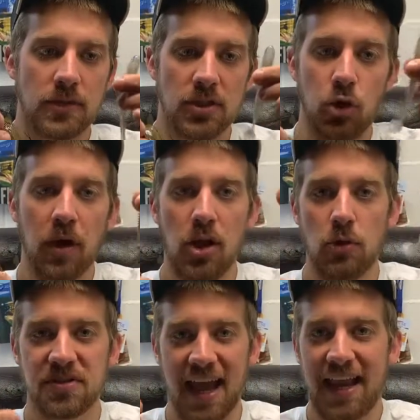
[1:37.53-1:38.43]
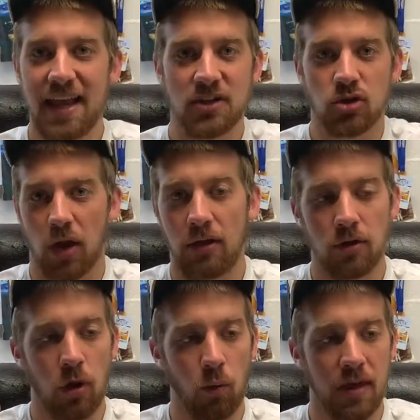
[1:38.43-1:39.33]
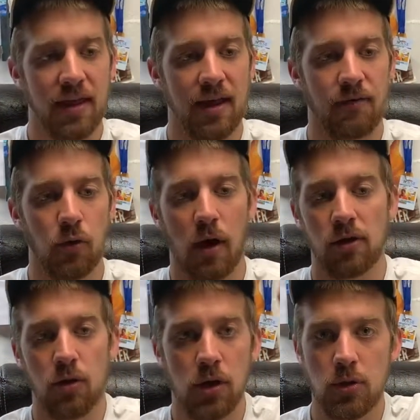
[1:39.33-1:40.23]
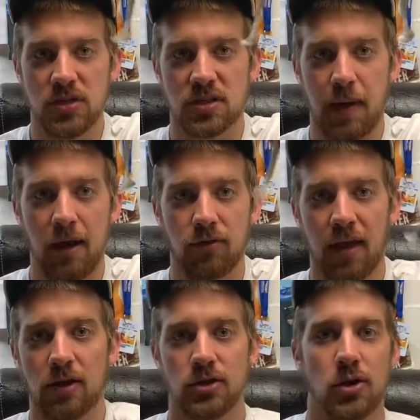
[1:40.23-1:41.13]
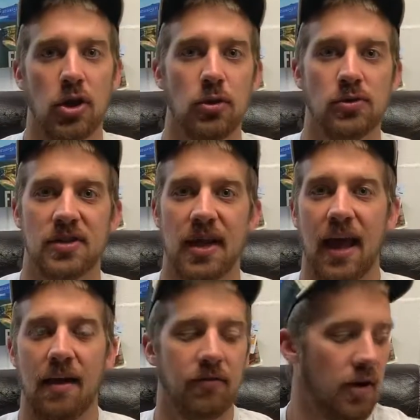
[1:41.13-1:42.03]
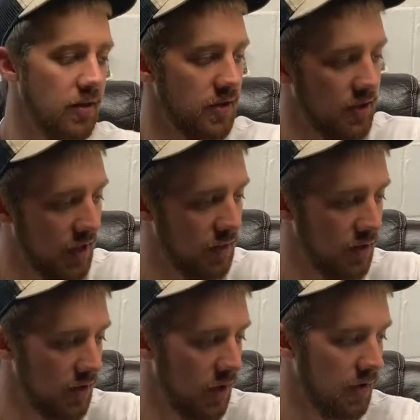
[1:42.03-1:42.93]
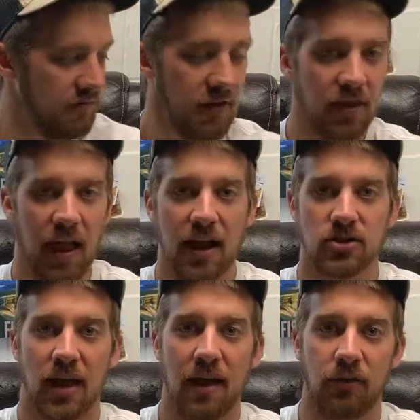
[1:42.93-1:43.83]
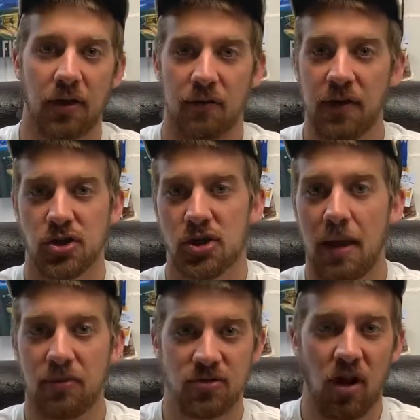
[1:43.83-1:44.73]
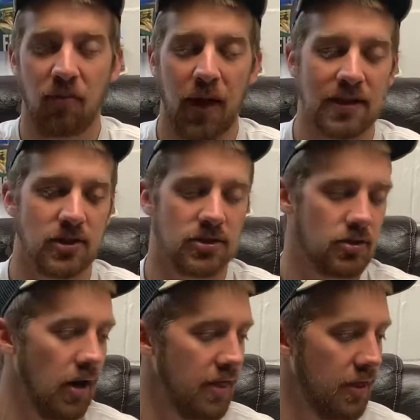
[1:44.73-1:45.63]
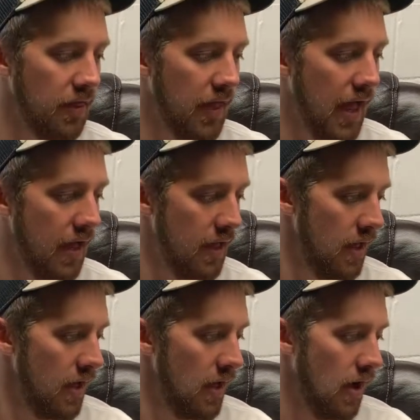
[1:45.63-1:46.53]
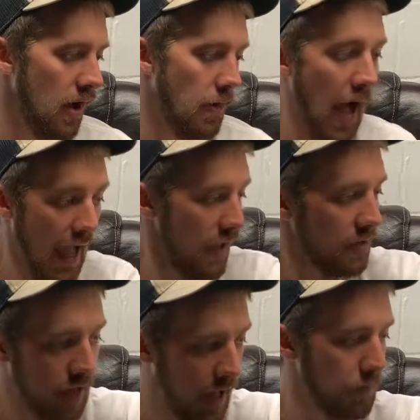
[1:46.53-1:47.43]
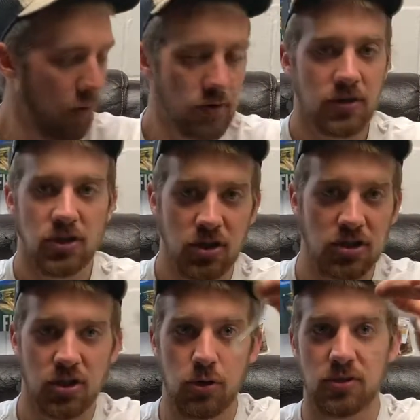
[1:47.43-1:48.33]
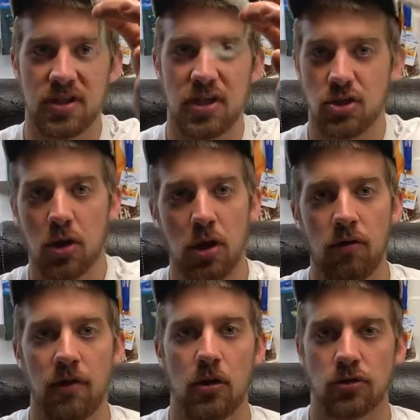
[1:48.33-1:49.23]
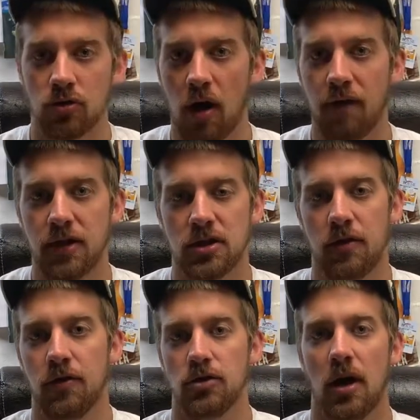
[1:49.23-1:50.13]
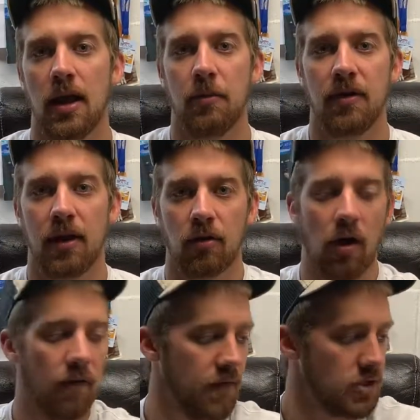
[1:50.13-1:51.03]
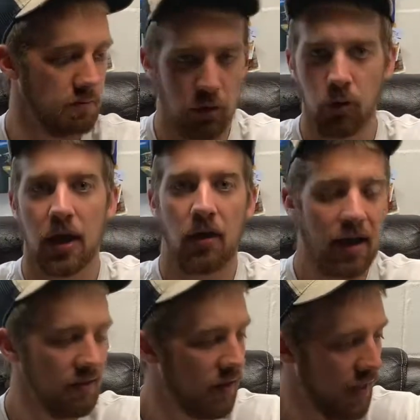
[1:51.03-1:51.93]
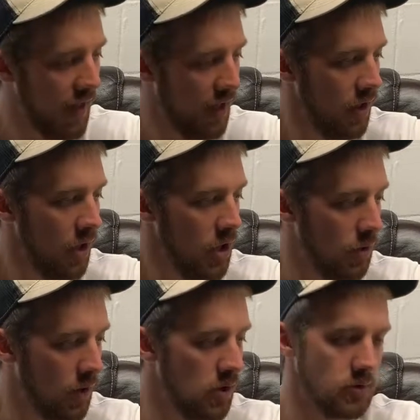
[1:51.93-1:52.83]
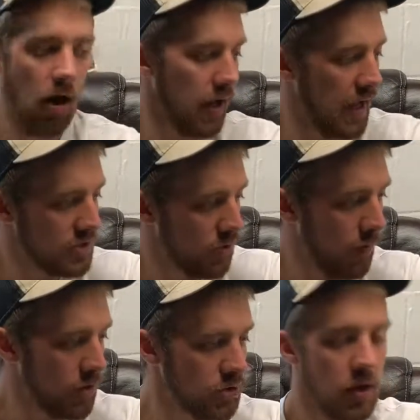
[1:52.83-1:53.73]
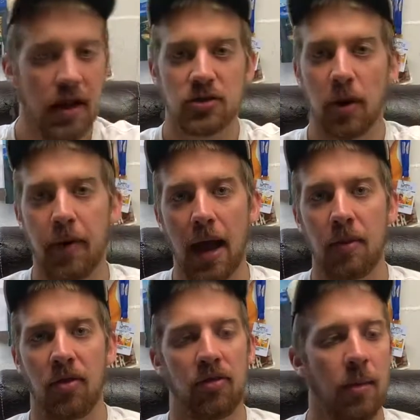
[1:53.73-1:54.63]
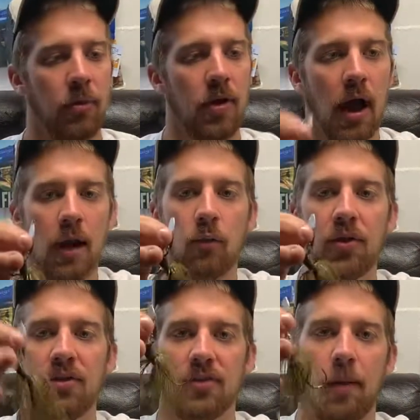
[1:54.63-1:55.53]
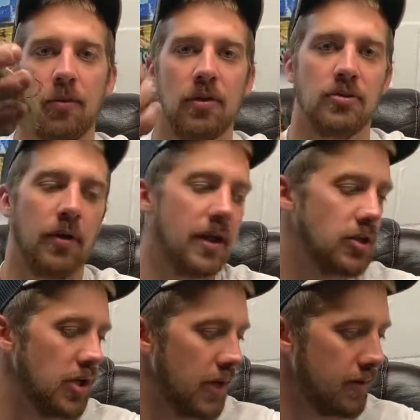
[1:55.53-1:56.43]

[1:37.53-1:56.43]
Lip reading: You can use any trailer though with it if you want to. You can use these pedal tails. You can use, they have they actually have like fish-shaped soft plastics or anything like that. I personally just use these. You can even use crawfish if you're trying to imitate a crawfish, bluegill, anything like that. You can use. All right, guys. So I'm going to show you guys right behind me on the table here how to rig this up to the bladed jig.